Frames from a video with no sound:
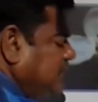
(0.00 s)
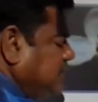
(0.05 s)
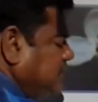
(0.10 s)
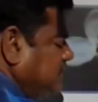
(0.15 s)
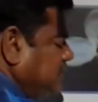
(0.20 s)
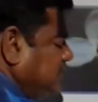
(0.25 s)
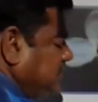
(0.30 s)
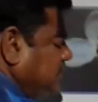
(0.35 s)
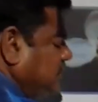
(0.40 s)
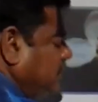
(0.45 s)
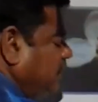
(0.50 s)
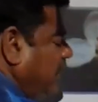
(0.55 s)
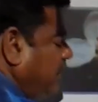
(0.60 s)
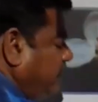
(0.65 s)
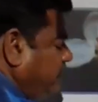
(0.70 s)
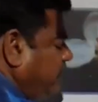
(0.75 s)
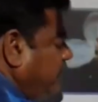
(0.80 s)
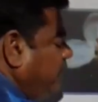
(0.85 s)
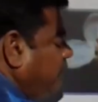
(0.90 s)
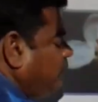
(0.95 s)
agencies, by
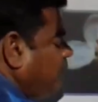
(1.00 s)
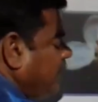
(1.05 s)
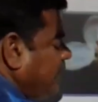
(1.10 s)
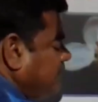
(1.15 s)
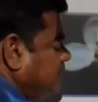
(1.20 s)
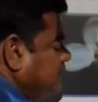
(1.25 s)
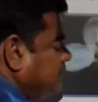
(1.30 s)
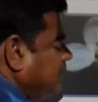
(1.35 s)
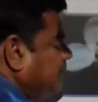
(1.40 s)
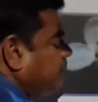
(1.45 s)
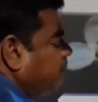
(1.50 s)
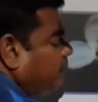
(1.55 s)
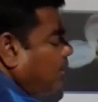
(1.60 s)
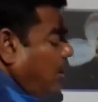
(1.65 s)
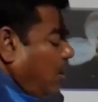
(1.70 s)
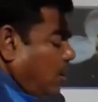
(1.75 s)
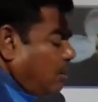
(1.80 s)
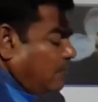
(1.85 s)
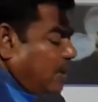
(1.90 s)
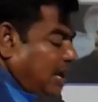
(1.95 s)
wind, by insect,
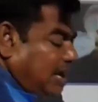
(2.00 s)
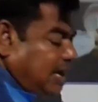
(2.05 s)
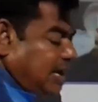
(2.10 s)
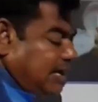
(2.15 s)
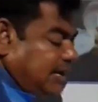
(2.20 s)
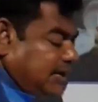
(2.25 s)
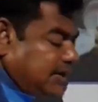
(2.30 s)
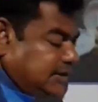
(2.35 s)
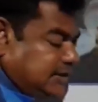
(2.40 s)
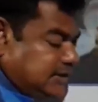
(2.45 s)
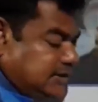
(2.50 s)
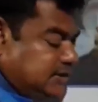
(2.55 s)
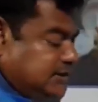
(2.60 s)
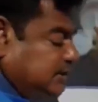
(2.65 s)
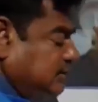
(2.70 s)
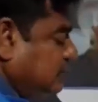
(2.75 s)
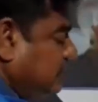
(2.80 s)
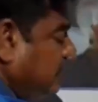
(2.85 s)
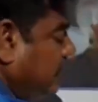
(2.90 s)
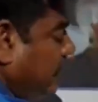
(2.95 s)
or by any
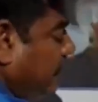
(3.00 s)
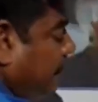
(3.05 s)
agencies,